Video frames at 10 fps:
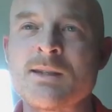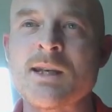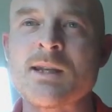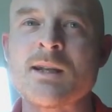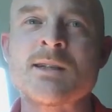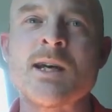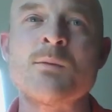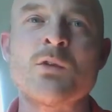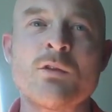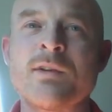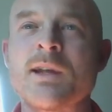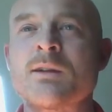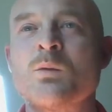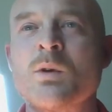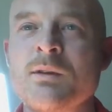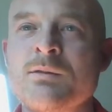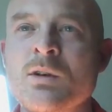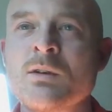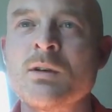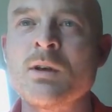take that time, you reflect on what you've
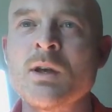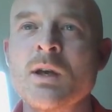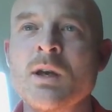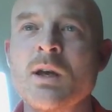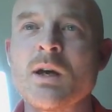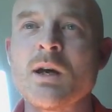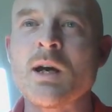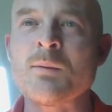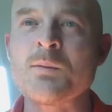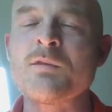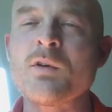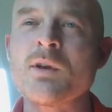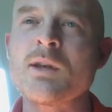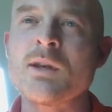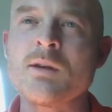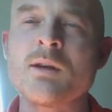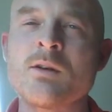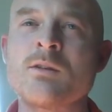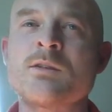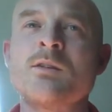done. And before you
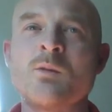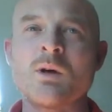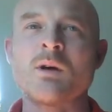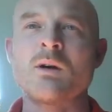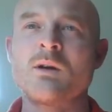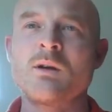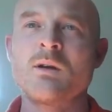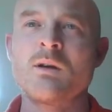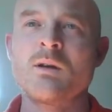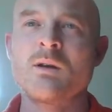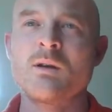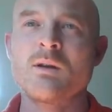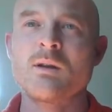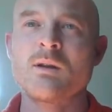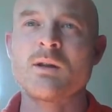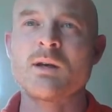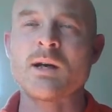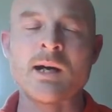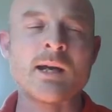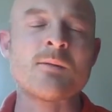go, do you know what?
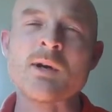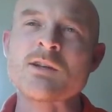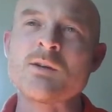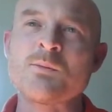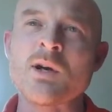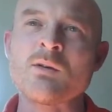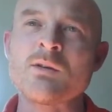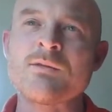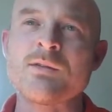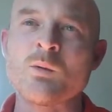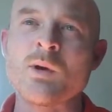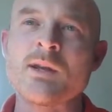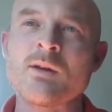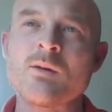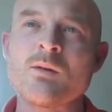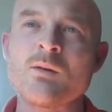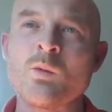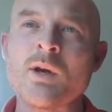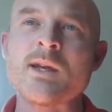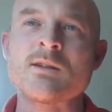I am actually proud of the way that
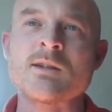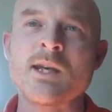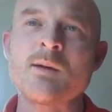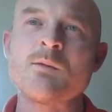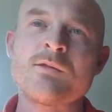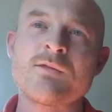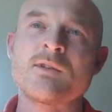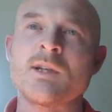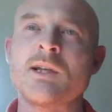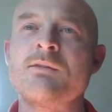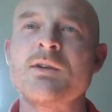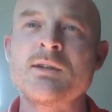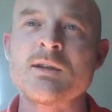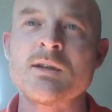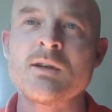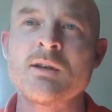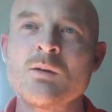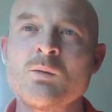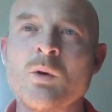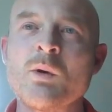we as a team have delivered
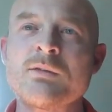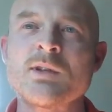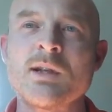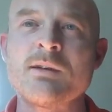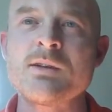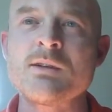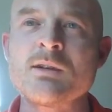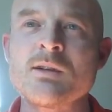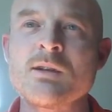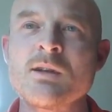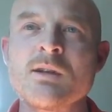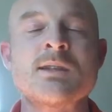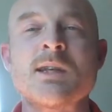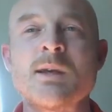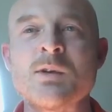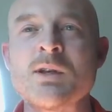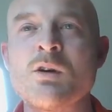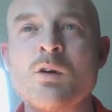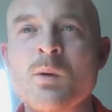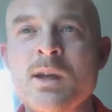what we've delivered. The same in
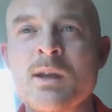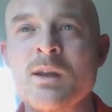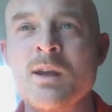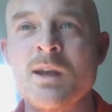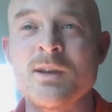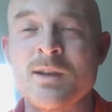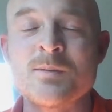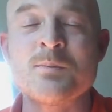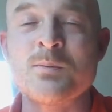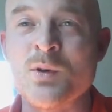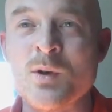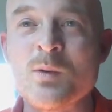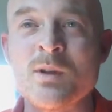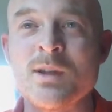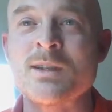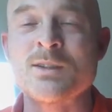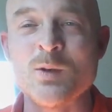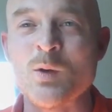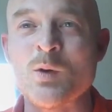Norway. It's brutal. It's so